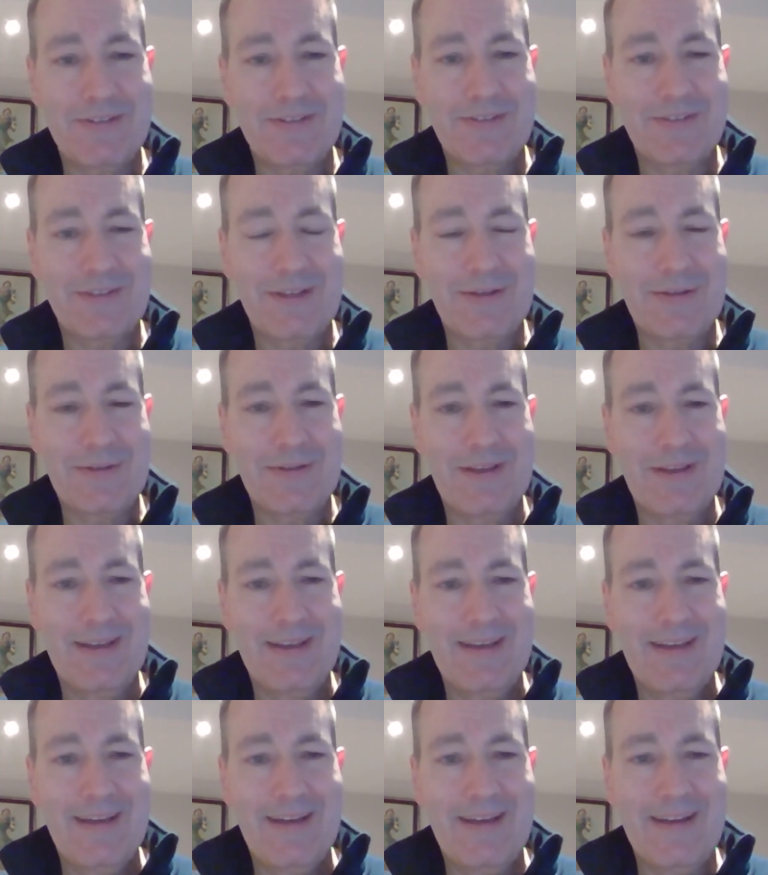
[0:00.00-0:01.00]
So,
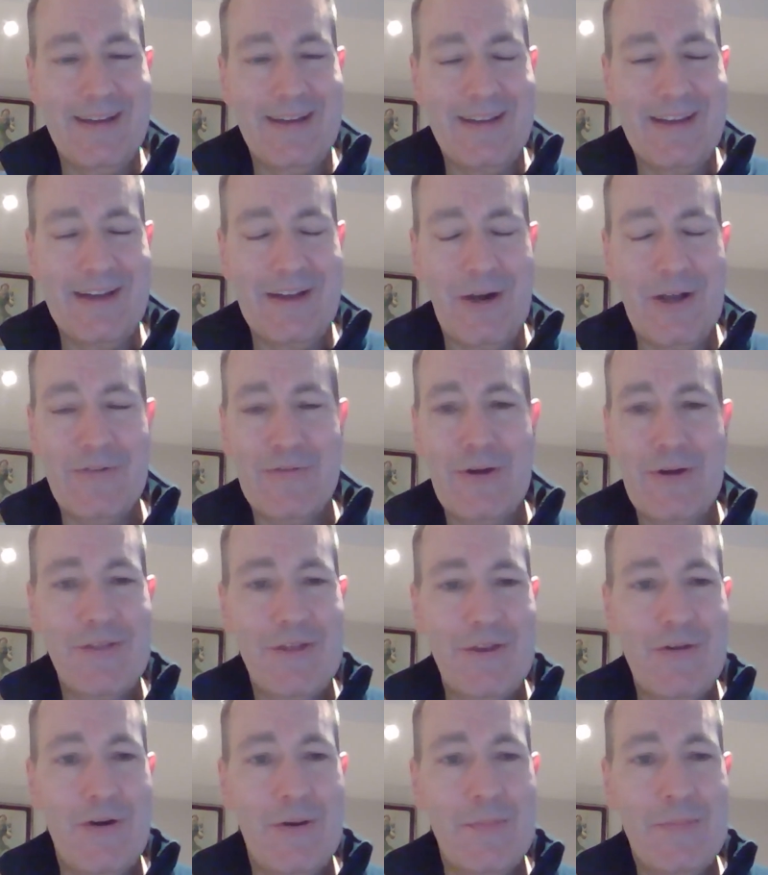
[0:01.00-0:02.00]
I'd
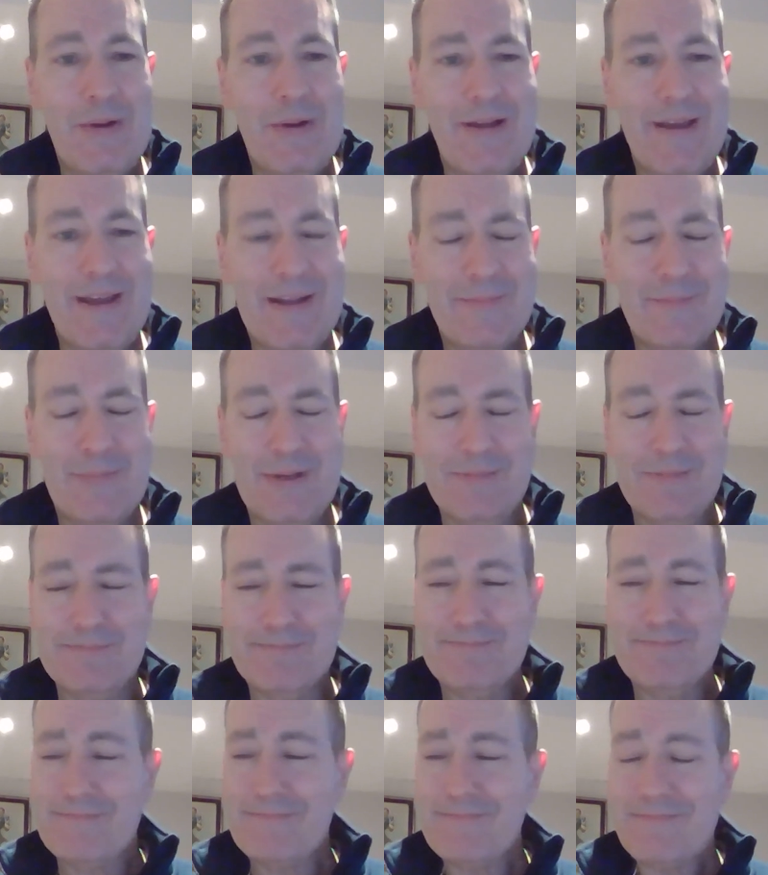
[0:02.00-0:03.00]
rather not buy it, but
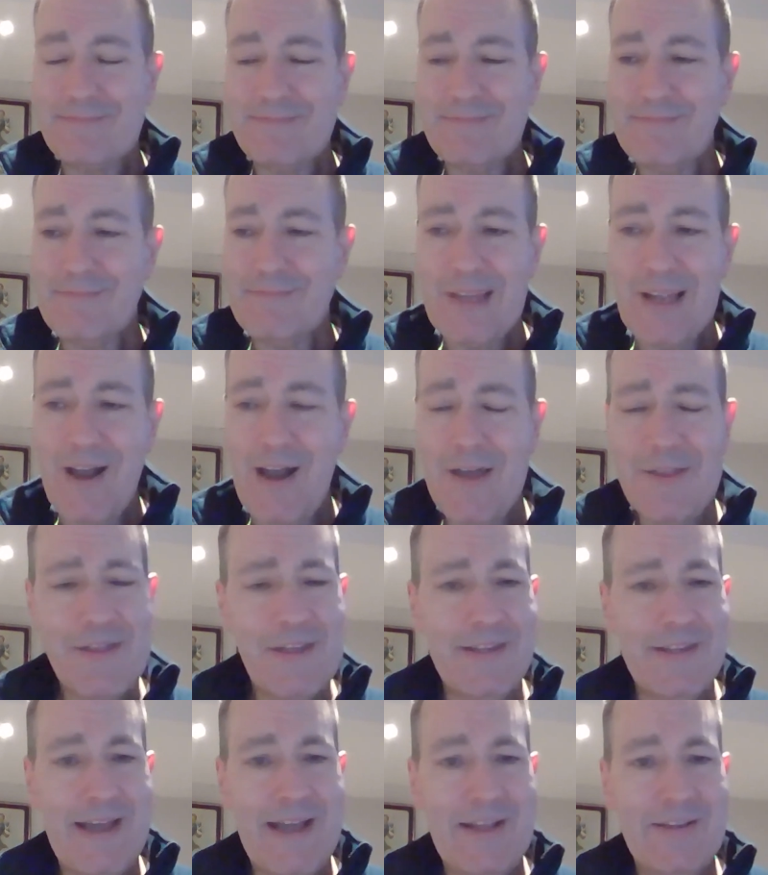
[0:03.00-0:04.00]
I
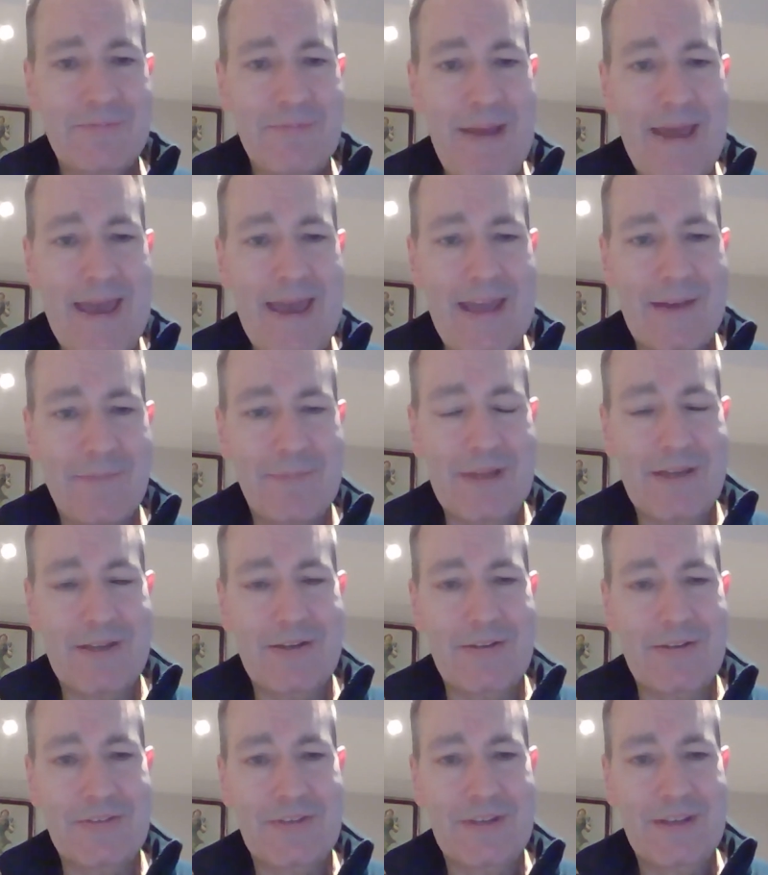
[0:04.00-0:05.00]
think that's mad,
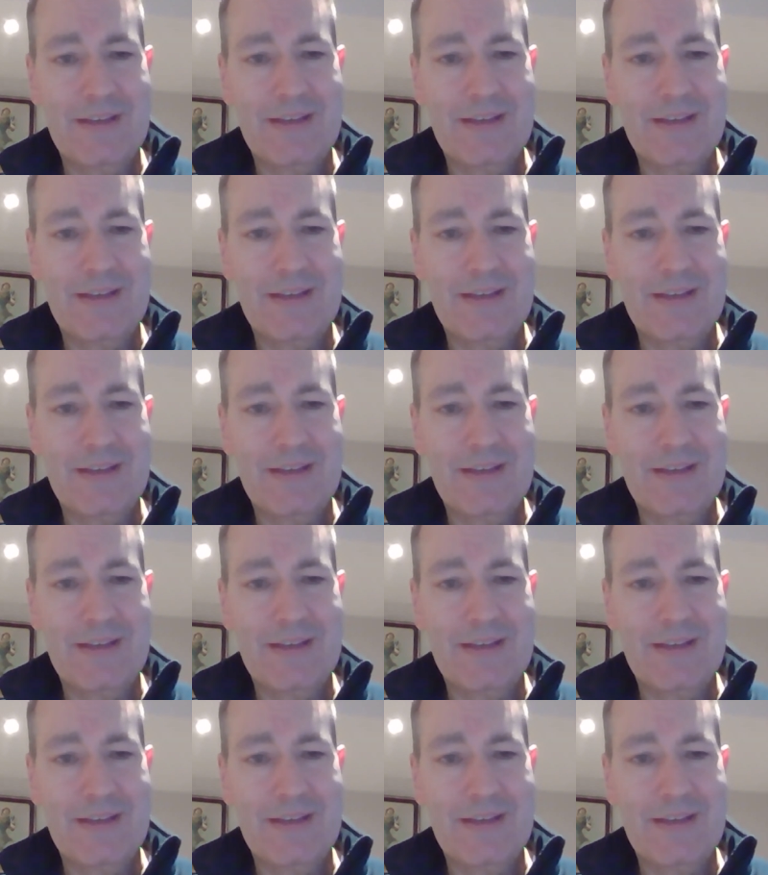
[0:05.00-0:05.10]
because,